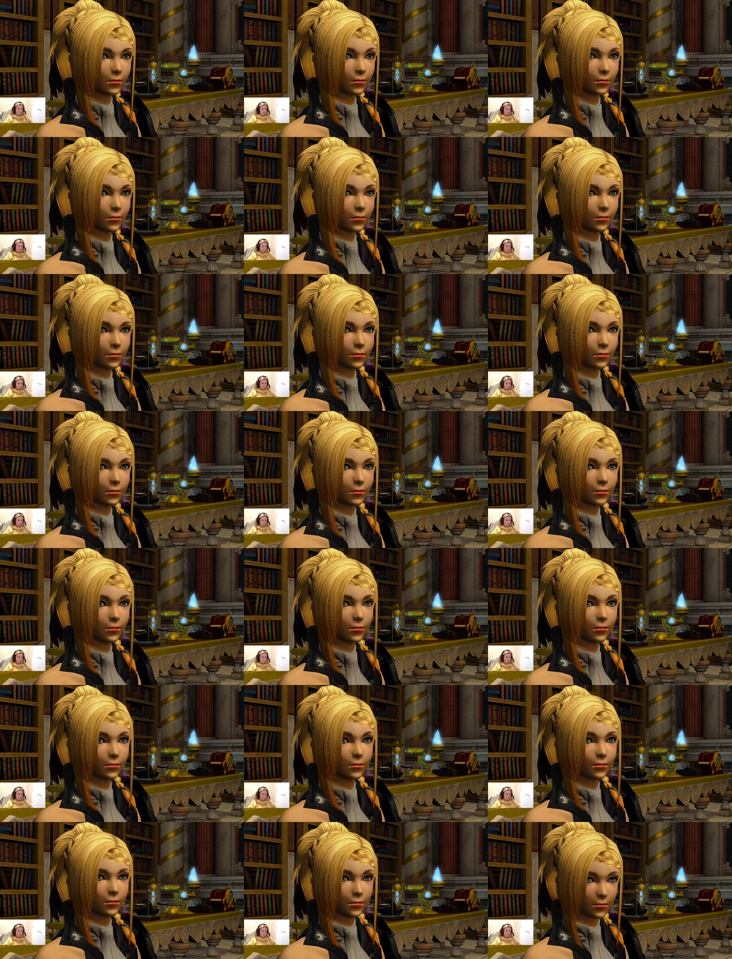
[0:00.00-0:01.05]

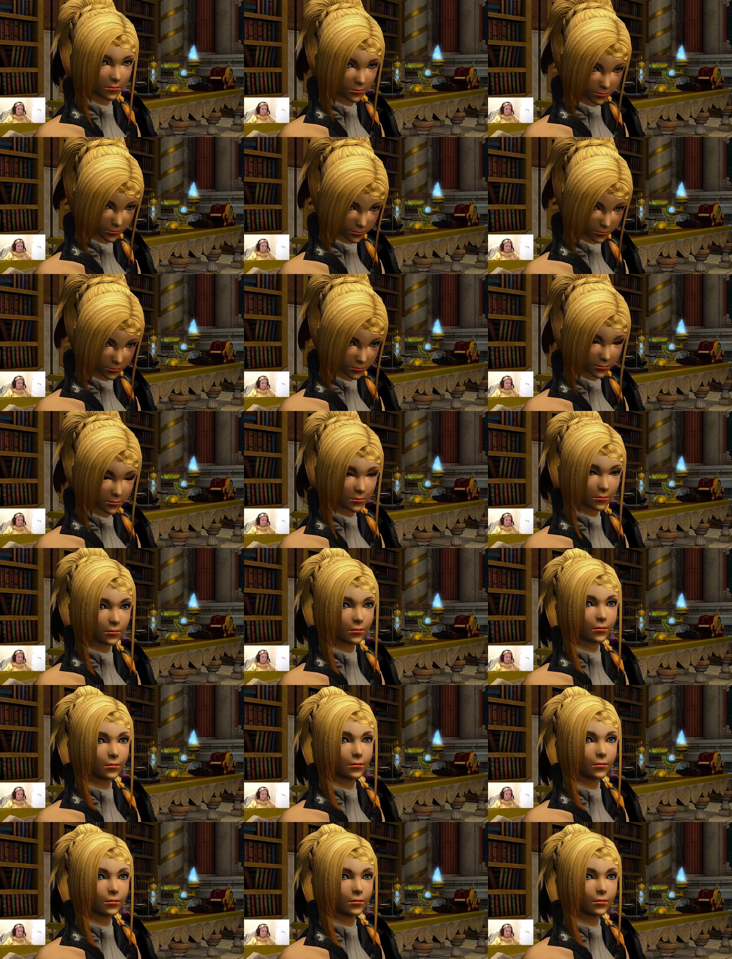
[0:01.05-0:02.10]

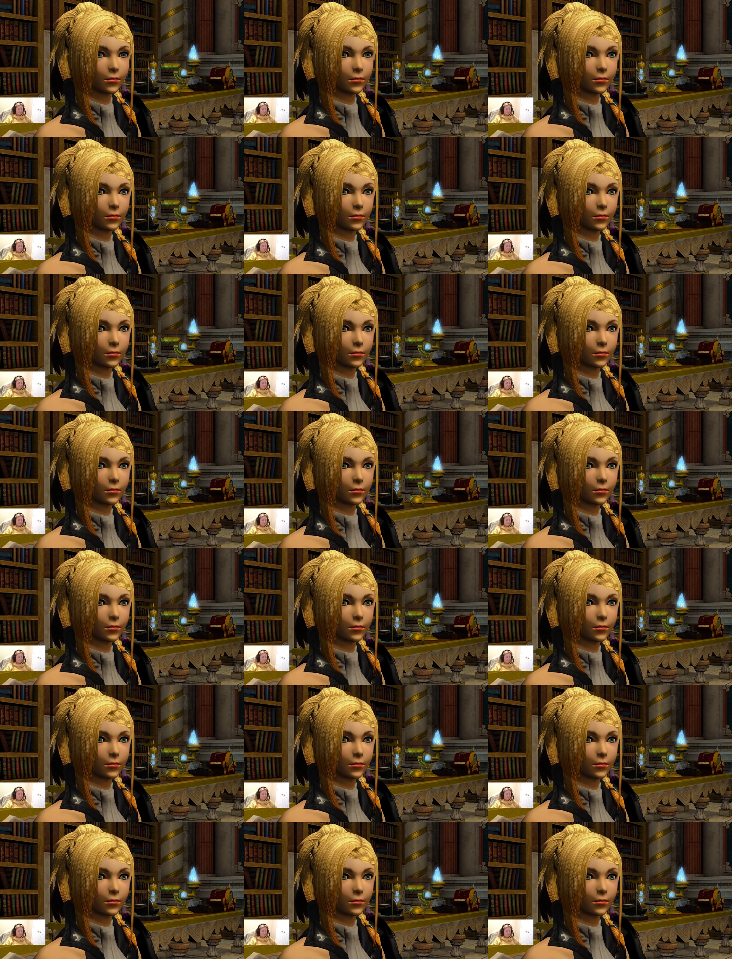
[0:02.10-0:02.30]
Nothing is said.